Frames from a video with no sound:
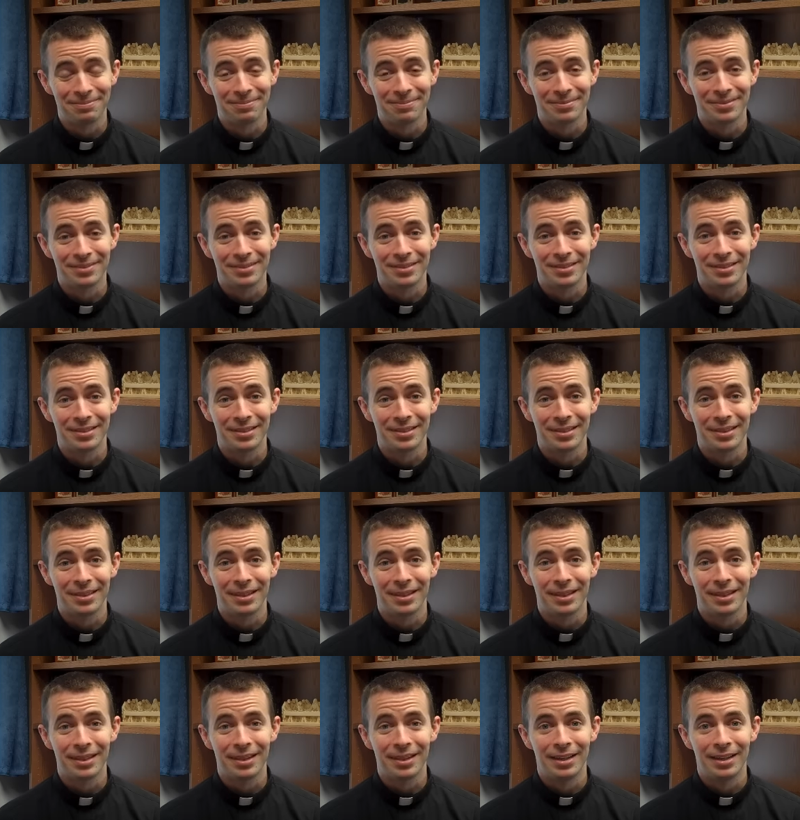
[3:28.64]

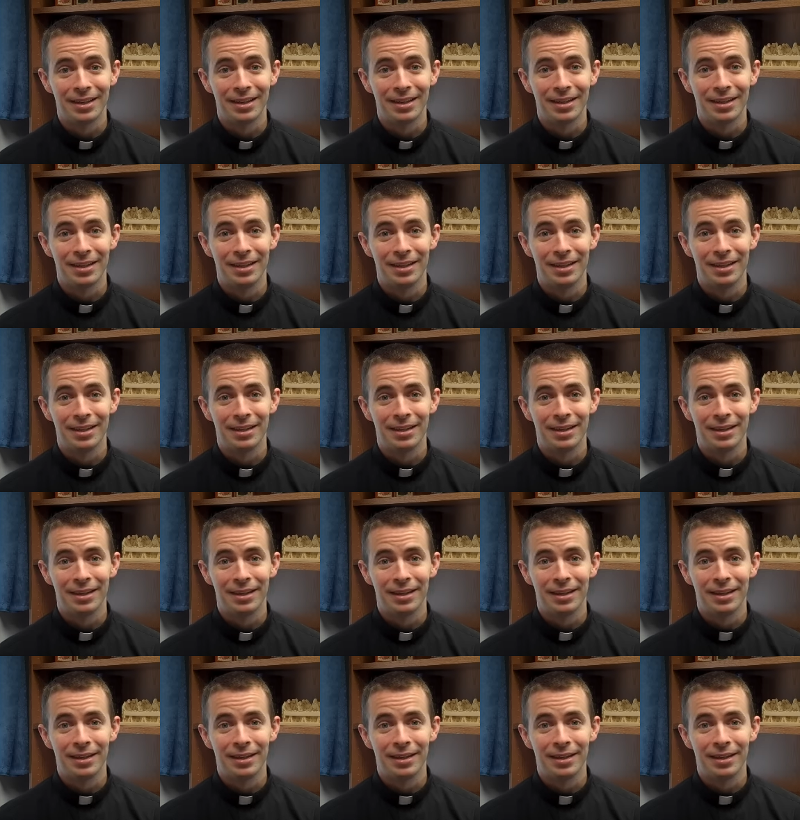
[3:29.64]
[no speech]